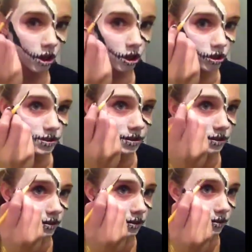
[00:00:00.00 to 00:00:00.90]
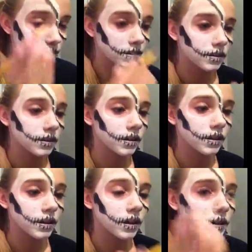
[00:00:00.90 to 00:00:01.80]
So
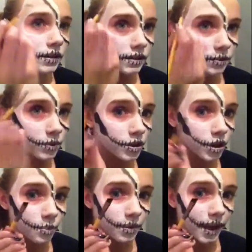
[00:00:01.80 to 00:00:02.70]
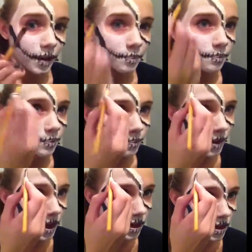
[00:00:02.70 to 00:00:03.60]
with your black
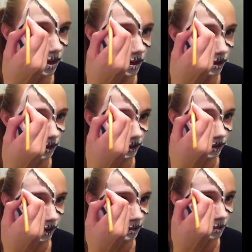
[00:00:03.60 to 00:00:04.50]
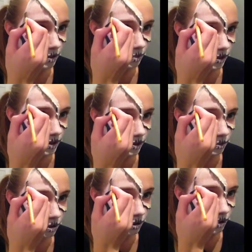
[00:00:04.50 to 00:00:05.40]
cake, lightly put some
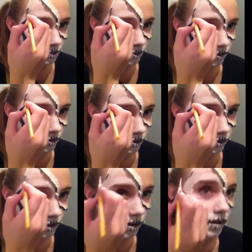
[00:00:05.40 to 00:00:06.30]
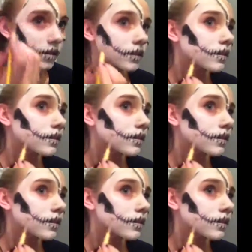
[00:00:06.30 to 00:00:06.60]
in your temple here